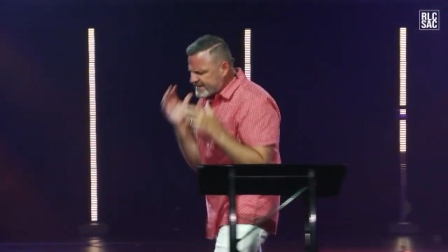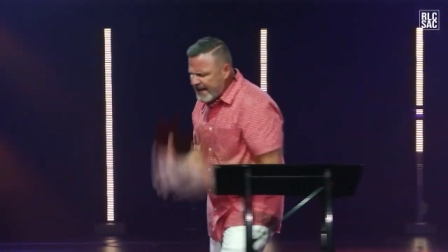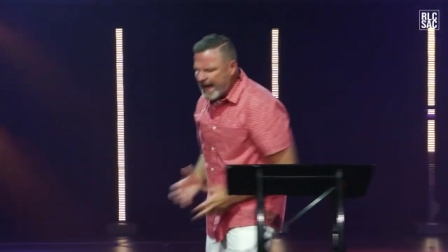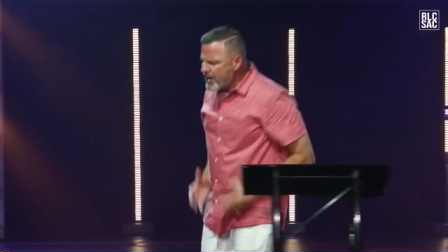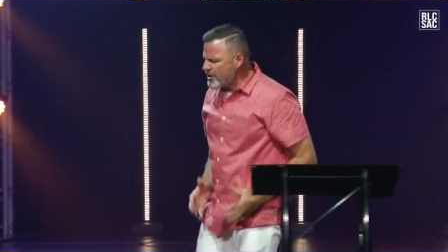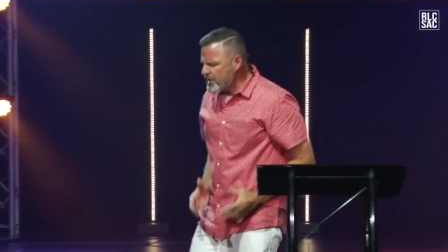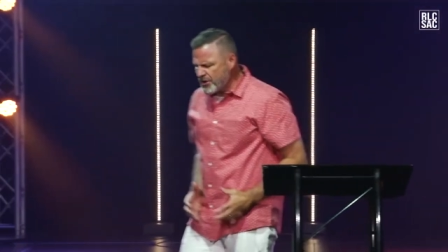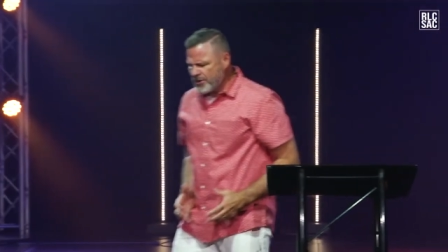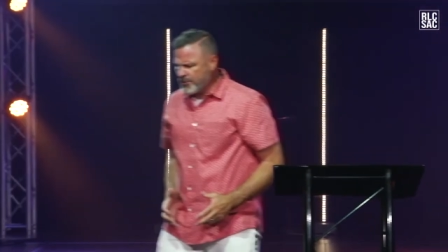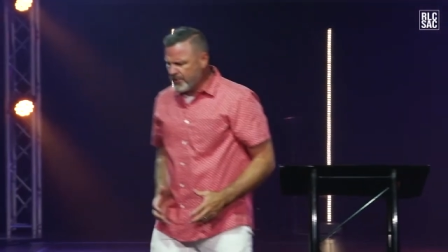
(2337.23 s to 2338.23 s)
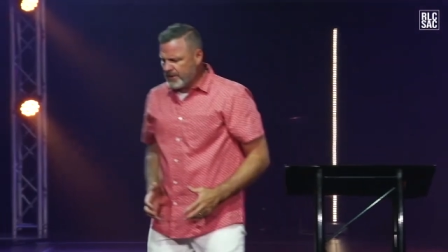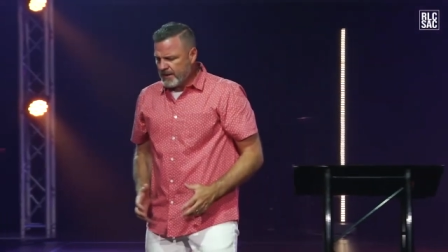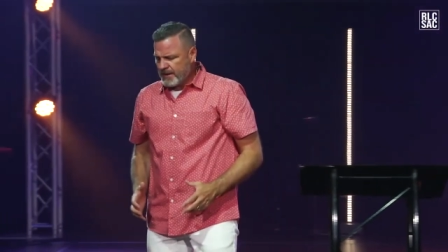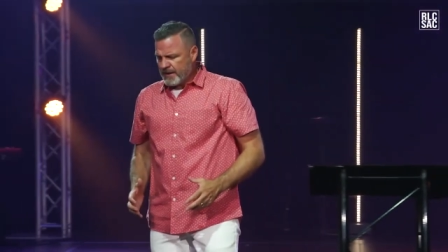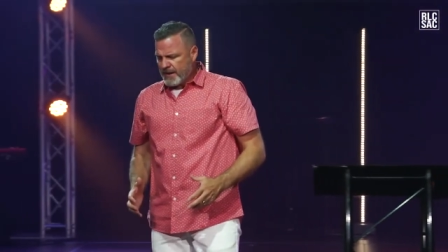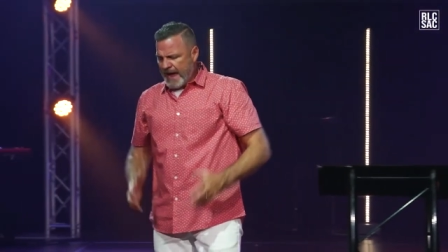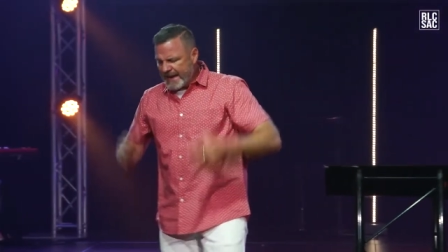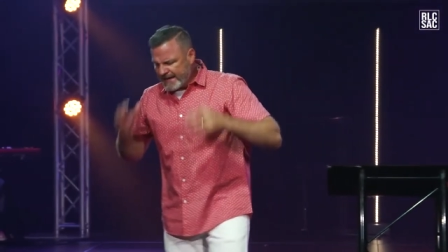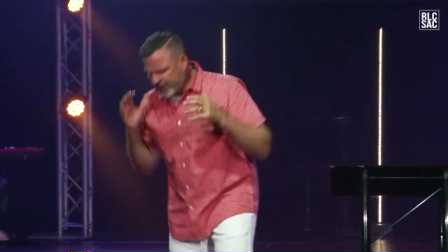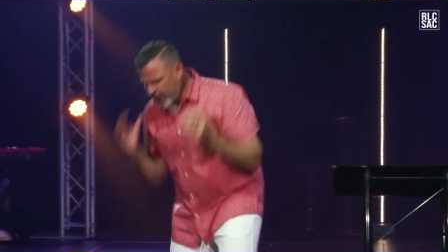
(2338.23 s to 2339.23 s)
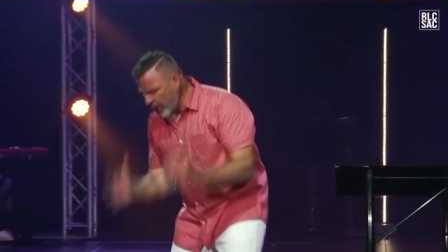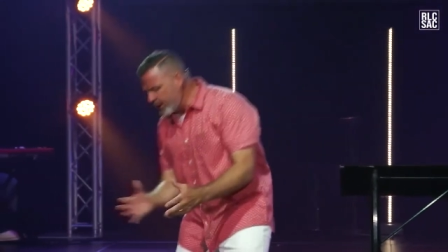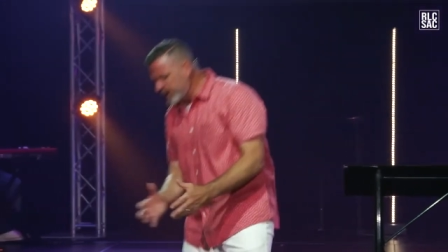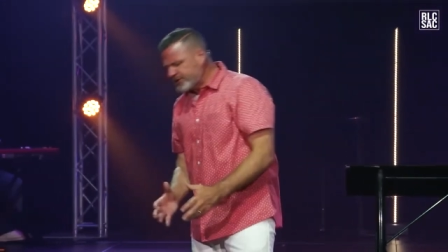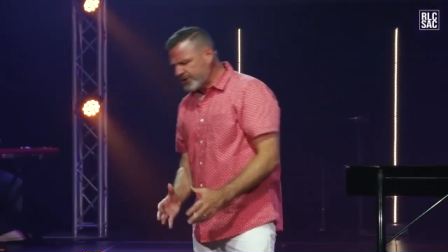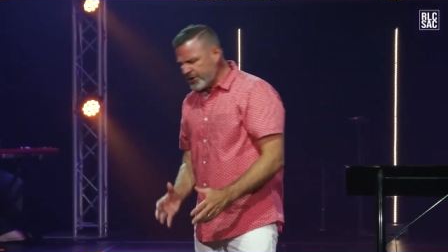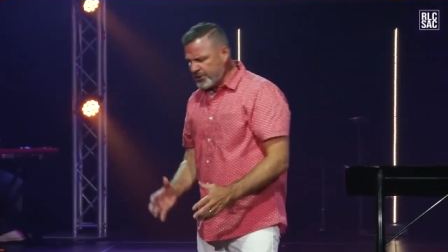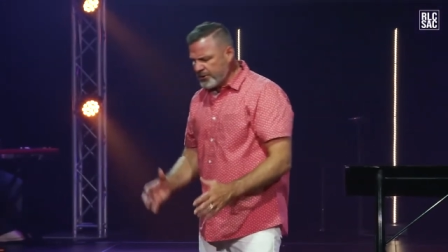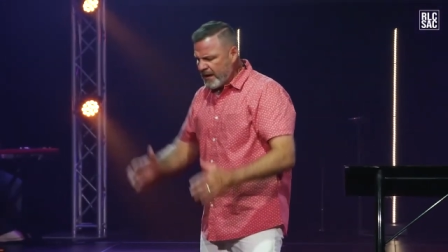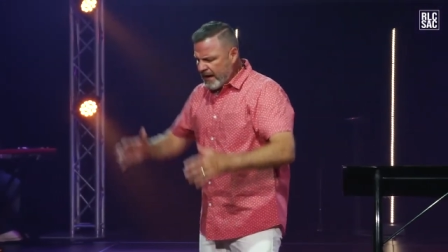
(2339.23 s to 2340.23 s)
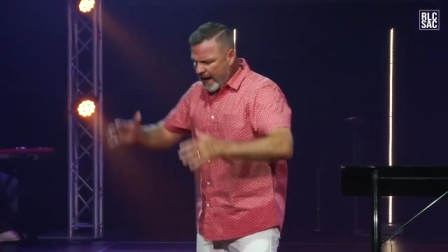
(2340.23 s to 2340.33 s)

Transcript: to tell you and encourage you